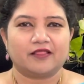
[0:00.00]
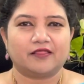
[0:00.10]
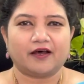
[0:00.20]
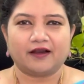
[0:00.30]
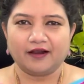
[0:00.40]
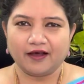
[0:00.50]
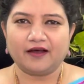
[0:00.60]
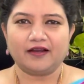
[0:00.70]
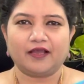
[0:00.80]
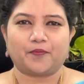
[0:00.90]
the
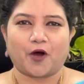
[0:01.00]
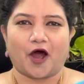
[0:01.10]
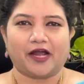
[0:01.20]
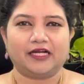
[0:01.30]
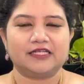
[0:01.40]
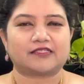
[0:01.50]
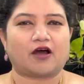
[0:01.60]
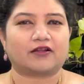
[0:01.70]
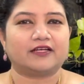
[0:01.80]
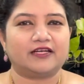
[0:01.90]
learning points
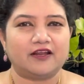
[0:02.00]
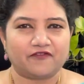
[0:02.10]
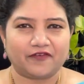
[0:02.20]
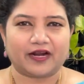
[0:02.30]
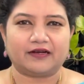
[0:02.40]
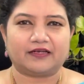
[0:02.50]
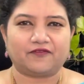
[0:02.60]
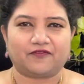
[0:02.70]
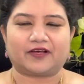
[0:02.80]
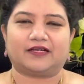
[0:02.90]
or the
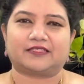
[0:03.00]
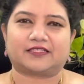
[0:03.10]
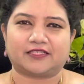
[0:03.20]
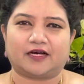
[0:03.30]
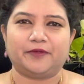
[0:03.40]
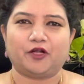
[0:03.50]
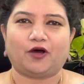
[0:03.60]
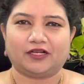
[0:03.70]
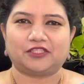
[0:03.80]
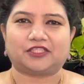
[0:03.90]
difficult
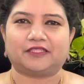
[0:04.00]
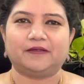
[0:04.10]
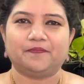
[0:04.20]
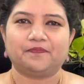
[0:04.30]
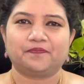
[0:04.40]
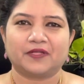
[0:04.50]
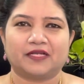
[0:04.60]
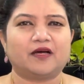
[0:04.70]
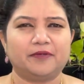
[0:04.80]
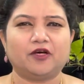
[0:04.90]
terminology.
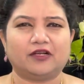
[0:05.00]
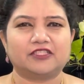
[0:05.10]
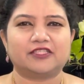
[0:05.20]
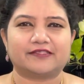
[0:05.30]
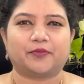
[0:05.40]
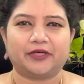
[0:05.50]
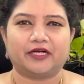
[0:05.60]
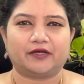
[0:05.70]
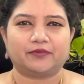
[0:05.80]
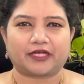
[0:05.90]
Terminology is the
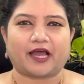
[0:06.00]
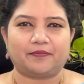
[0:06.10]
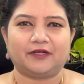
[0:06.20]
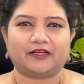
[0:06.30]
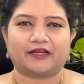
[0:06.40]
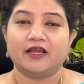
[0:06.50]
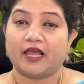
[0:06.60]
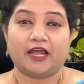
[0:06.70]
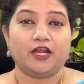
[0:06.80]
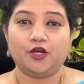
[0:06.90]
word, vocabulary.
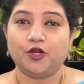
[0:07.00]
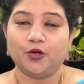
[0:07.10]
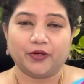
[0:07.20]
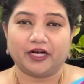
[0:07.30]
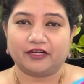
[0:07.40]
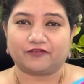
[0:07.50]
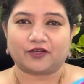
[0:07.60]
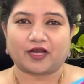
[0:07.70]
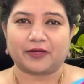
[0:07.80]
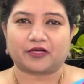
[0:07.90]
Any new word if you
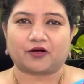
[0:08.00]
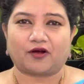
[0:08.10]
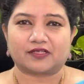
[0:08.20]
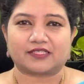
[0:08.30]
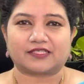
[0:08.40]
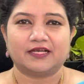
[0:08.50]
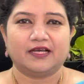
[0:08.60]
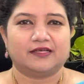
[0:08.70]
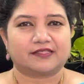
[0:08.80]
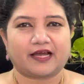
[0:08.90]
come across.
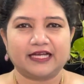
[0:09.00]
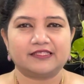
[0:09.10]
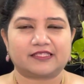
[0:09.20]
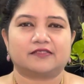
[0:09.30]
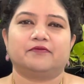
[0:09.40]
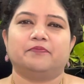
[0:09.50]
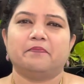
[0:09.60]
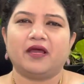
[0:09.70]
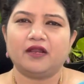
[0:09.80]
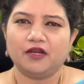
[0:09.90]
Science,
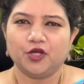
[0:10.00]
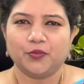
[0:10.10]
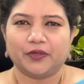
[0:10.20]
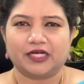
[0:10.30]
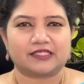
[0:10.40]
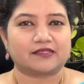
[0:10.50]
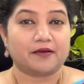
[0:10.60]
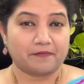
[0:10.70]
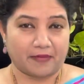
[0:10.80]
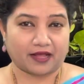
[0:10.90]
many new words.
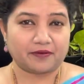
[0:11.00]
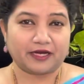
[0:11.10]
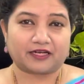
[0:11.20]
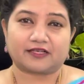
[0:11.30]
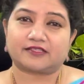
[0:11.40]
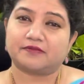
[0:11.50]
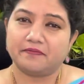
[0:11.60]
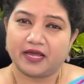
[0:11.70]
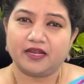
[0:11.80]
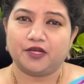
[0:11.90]
Mathematics,
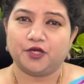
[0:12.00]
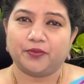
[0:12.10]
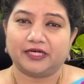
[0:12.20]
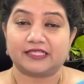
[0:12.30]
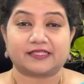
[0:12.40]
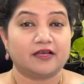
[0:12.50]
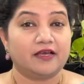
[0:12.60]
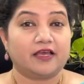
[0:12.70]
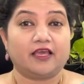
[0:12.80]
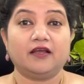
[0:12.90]
many new words.
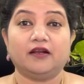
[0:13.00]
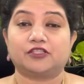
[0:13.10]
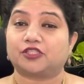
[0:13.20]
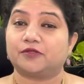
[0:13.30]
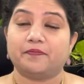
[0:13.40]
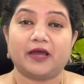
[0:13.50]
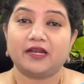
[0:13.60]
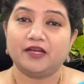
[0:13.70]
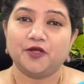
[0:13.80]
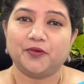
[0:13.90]
English,
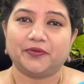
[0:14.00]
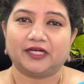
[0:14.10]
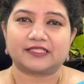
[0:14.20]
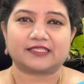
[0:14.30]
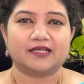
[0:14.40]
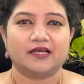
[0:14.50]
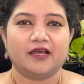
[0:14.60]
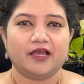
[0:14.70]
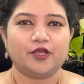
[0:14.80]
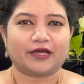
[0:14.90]
many new words.
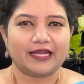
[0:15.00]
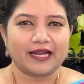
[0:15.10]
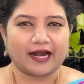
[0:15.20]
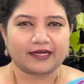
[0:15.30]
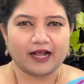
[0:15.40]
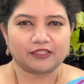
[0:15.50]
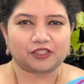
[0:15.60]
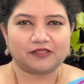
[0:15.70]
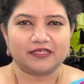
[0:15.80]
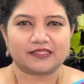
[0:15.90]
You can attach
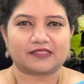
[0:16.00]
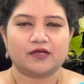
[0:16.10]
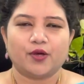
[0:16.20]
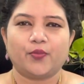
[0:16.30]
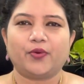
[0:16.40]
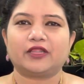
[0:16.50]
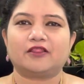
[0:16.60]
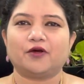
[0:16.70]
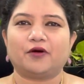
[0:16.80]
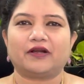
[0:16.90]
this with
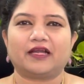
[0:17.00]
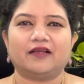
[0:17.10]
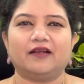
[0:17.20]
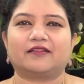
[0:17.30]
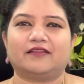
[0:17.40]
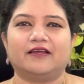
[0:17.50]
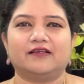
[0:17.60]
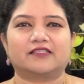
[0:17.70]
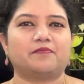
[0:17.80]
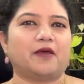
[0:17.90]
your regular
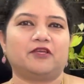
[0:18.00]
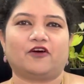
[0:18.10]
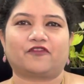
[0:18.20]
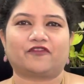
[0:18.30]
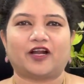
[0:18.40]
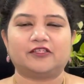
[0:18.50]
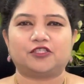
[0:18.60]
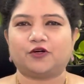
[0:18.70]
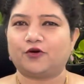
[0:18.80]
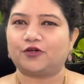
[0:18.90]
things, maybe your front
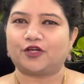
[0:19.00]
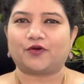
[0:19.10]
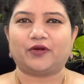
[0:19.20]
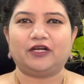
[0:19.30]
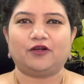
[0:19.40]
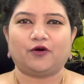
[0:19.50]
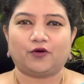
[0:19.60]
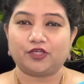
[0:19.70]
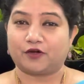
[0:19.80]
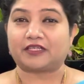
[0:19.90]
door, your window,
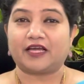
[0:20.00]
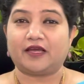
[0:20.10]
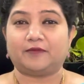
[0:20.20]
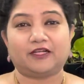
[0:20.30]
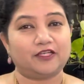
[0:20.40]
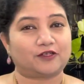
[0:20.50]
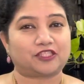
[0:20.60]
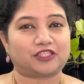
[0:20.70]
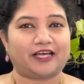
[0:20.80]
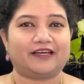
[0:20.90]
your table, your
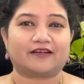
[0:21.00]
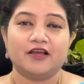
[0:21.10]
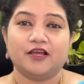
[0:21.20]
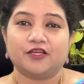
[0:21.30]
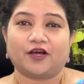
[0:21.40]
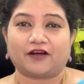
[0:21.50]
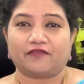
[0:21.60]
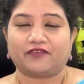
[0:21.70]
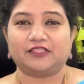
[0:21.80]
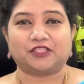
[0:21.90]
chair, your
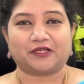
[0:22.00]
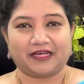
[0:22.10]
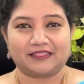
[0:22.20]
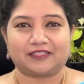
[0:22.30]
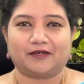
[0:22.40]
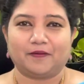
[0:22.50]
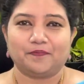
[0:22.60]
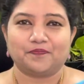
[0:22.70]
refrigerator,